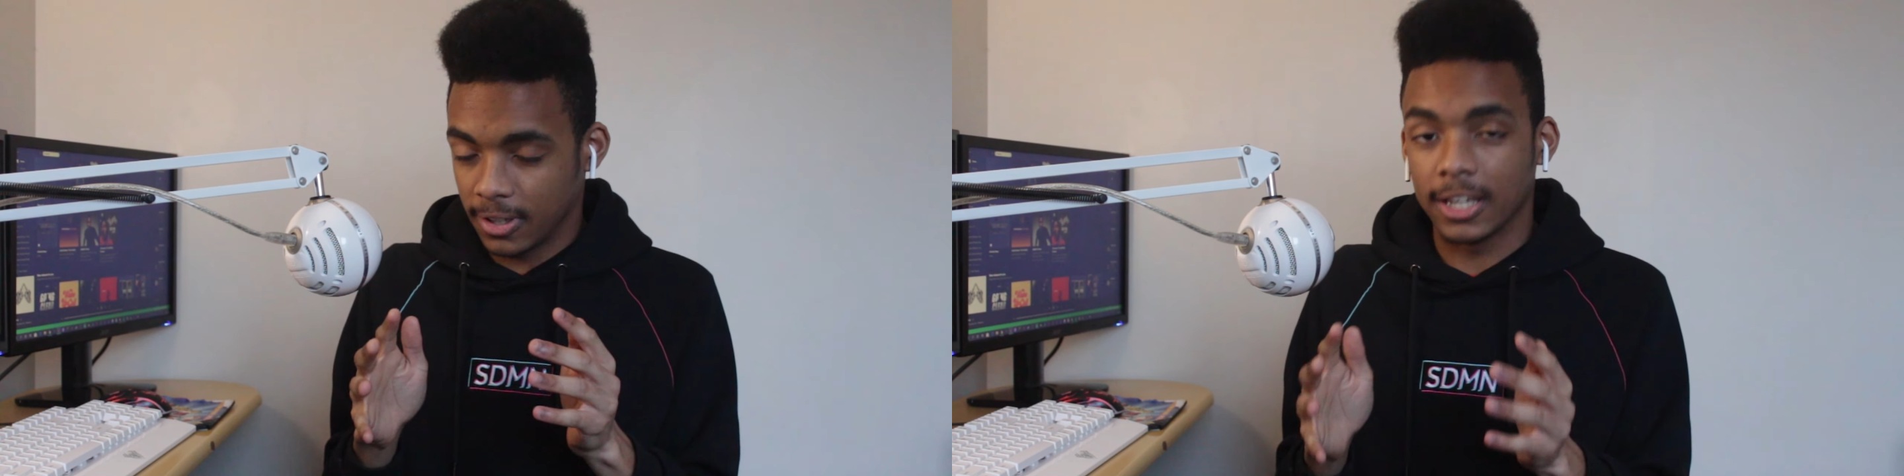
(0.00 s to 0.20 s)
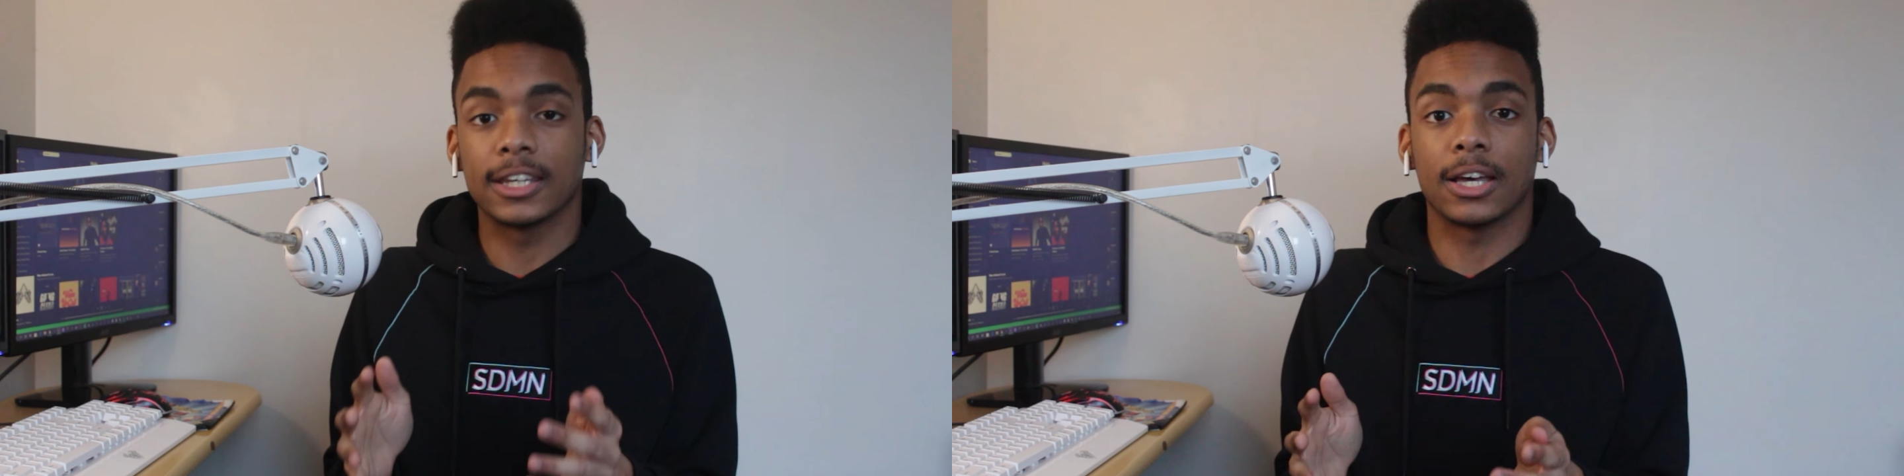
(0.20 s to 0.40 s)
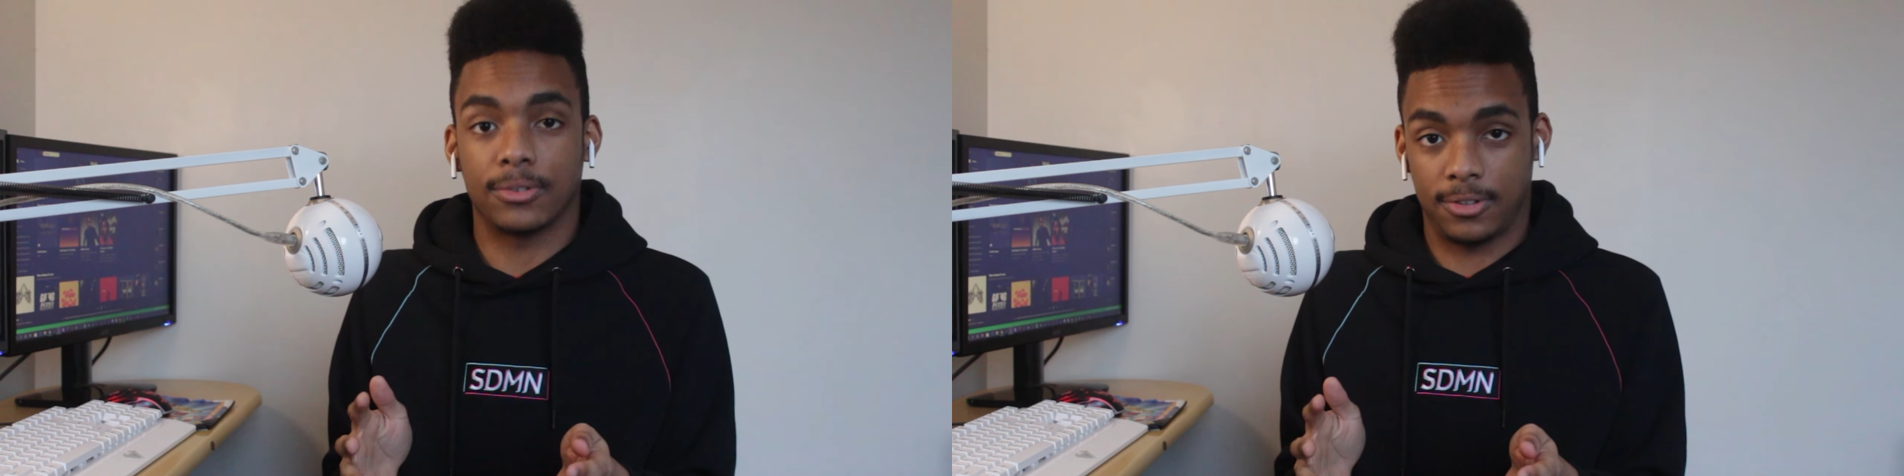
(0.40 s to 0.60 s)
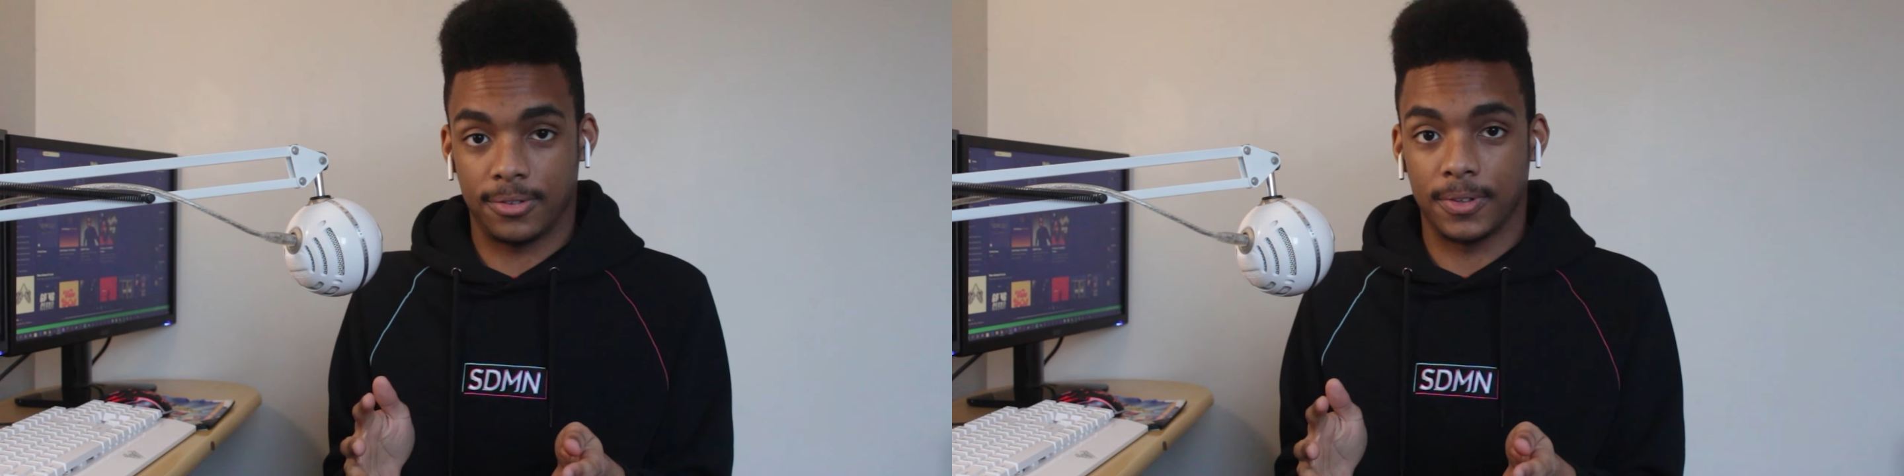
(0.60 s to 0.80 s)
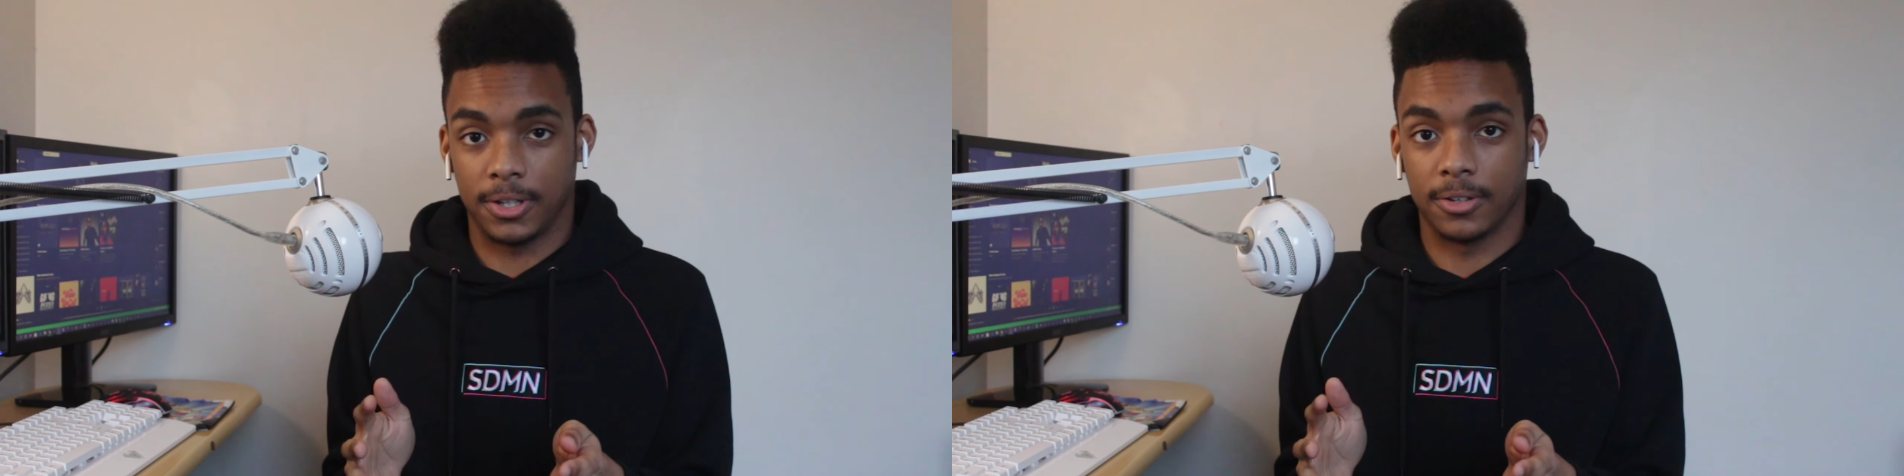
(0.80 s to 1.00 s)
It counts as a
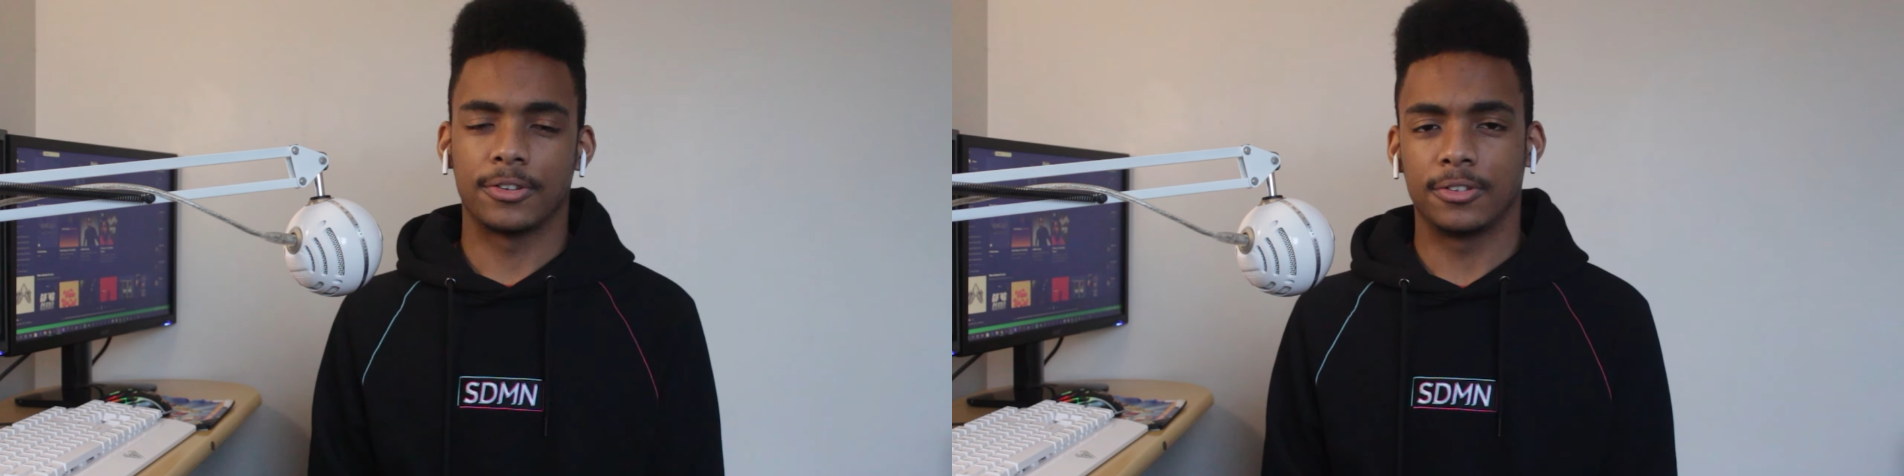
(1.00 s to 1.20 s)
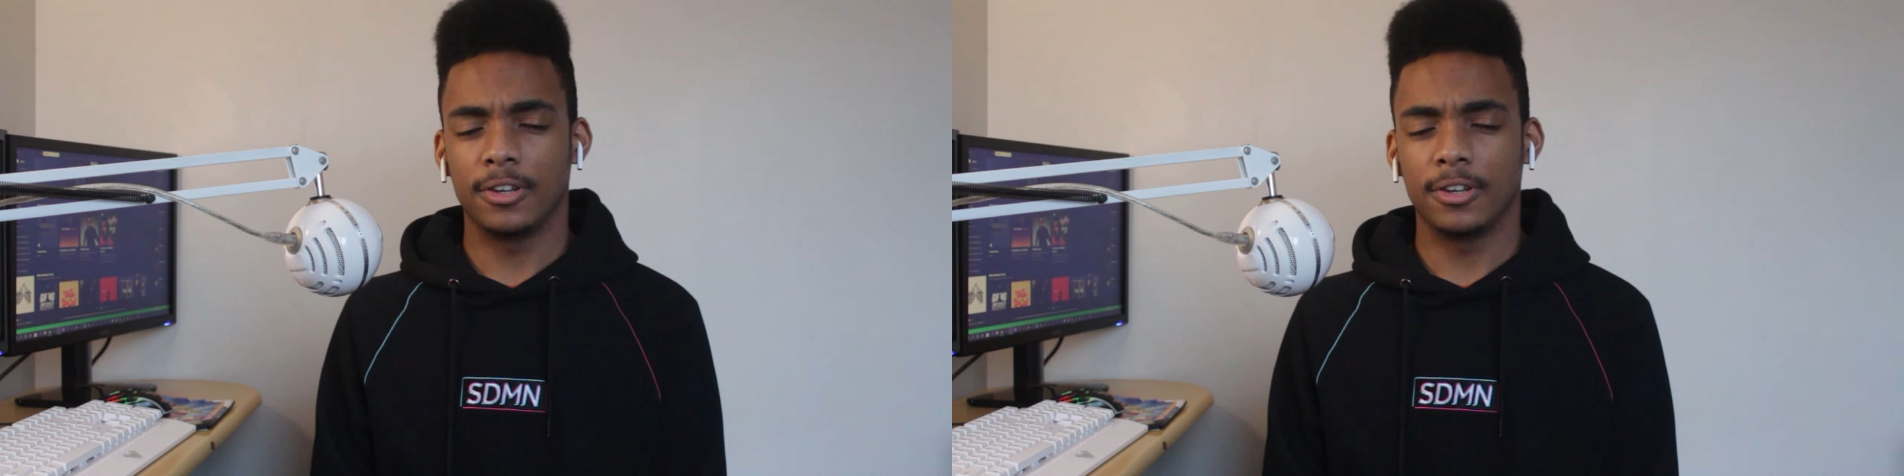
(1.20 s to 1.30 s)
video. As a